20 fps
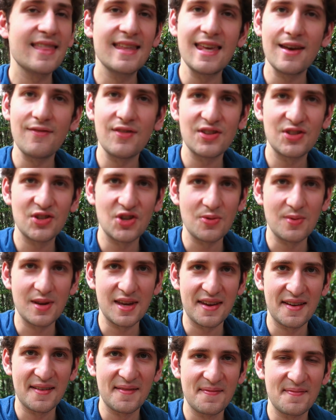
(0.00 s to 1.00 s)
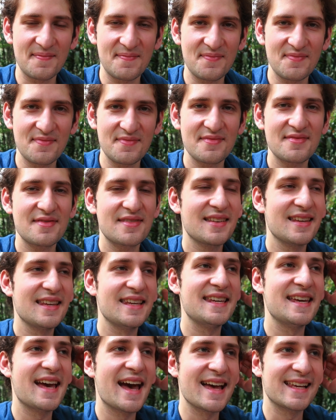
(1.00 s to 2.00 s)
give it to me.
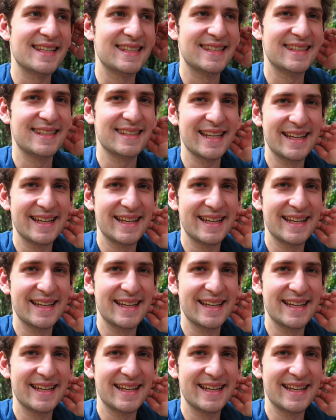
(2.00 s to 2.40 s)
Yes.